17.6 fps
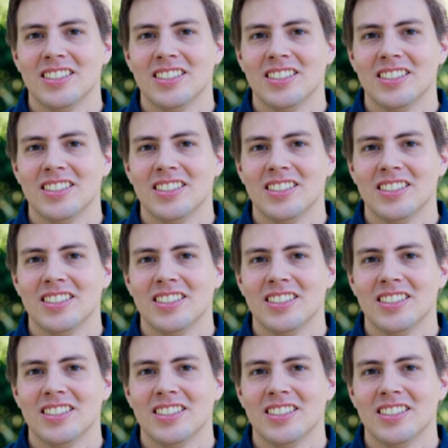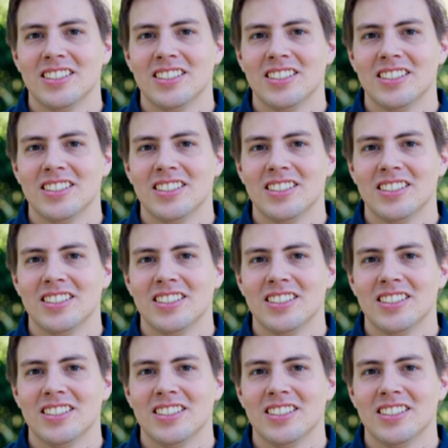
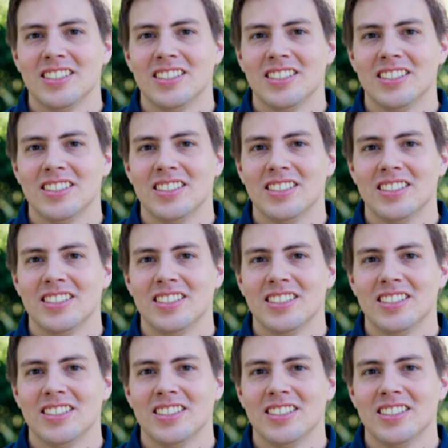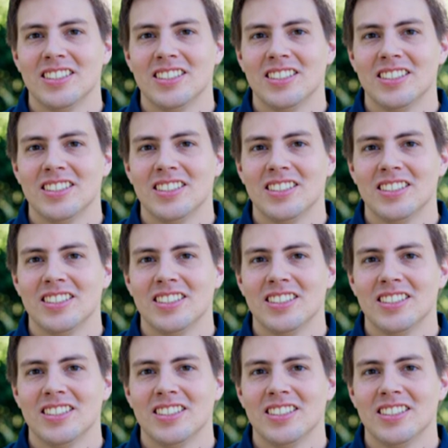
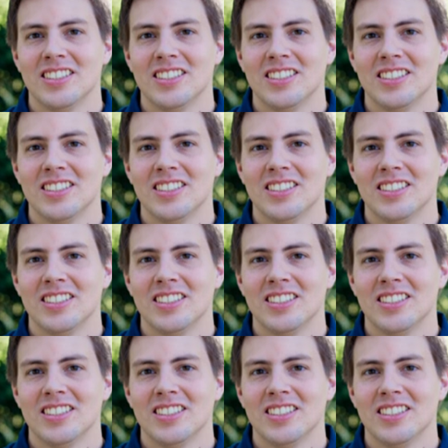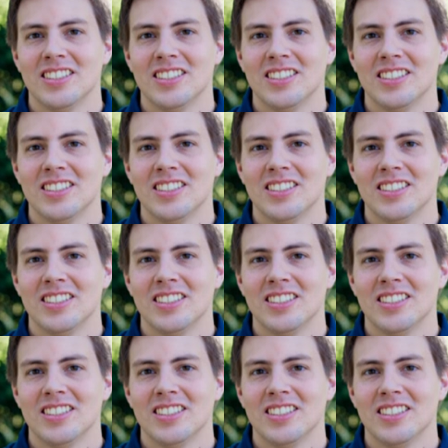
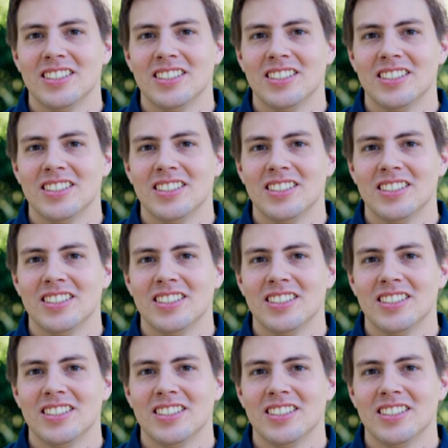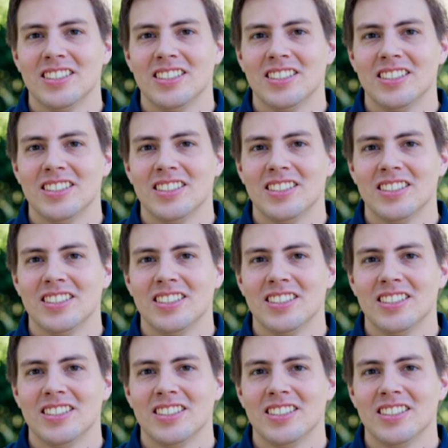
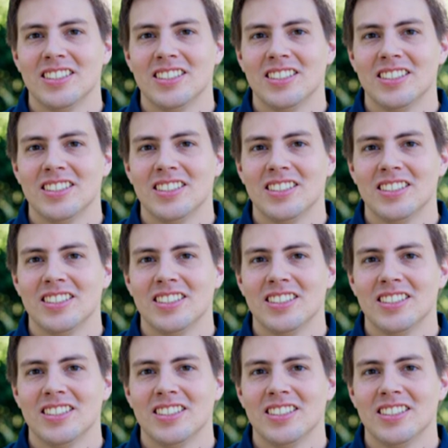The face doesn't move, so there is nothing to read.